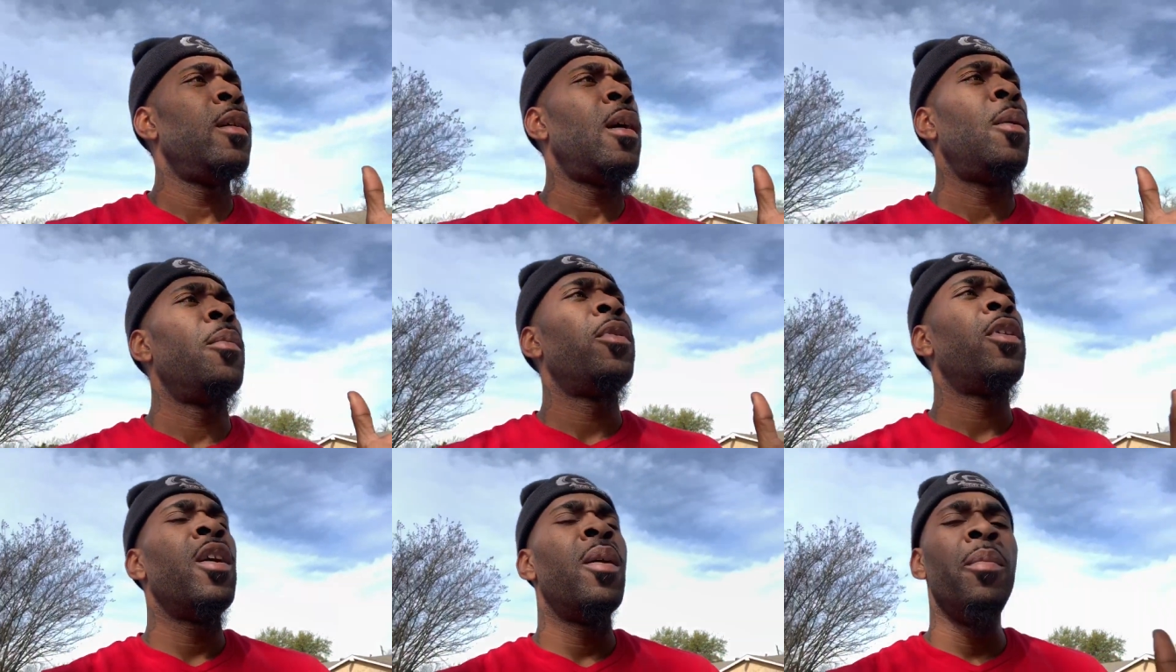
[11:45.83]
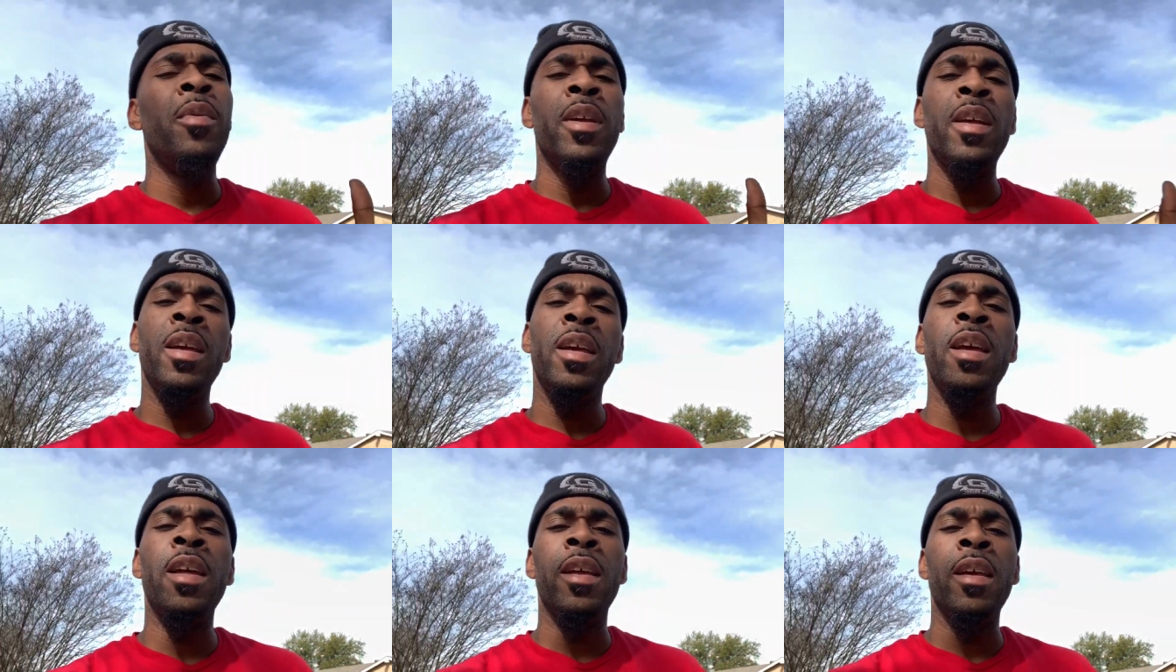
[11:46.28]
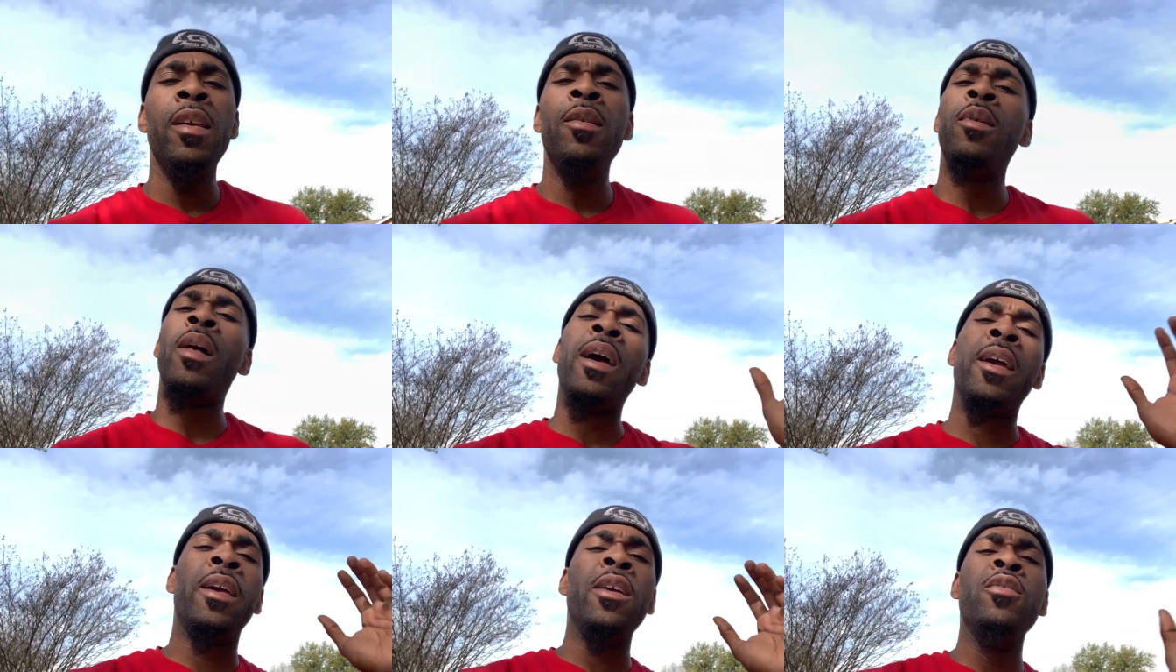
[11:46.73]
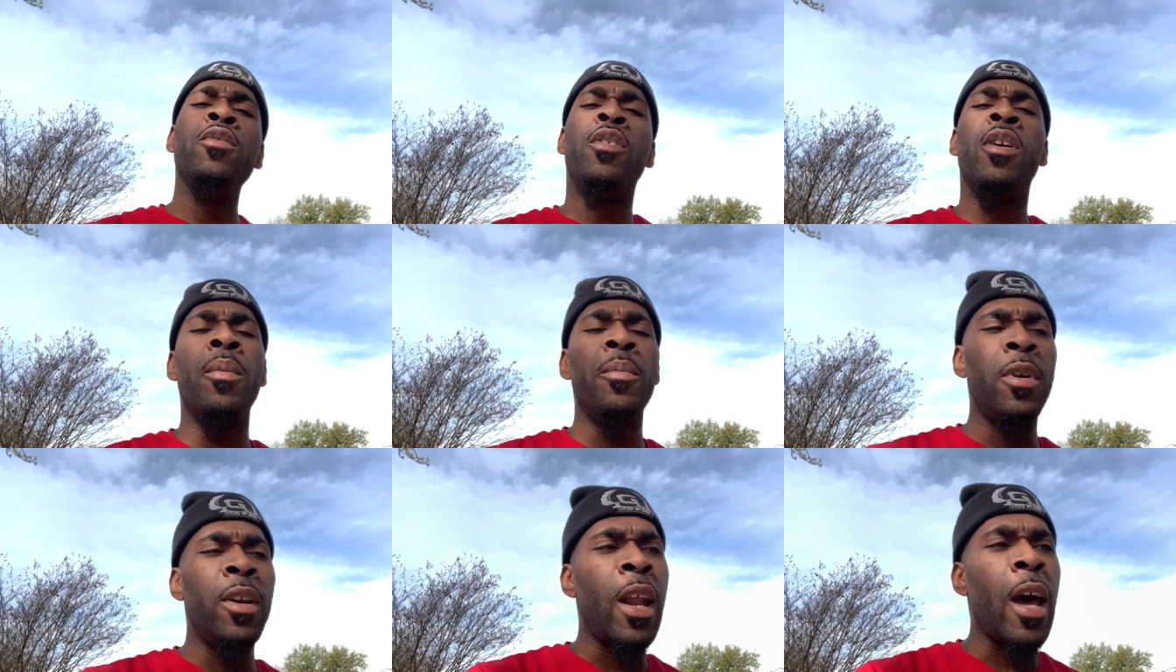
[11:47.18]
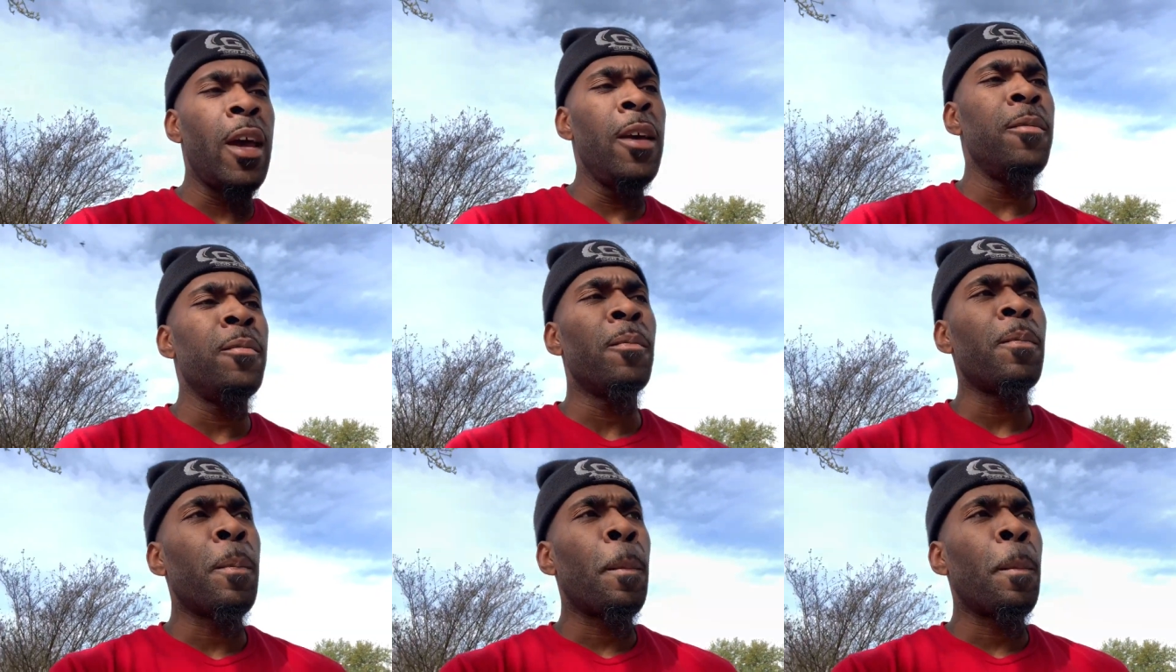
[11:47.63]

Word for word: I'm coming to get it. He was like, can you come tonight?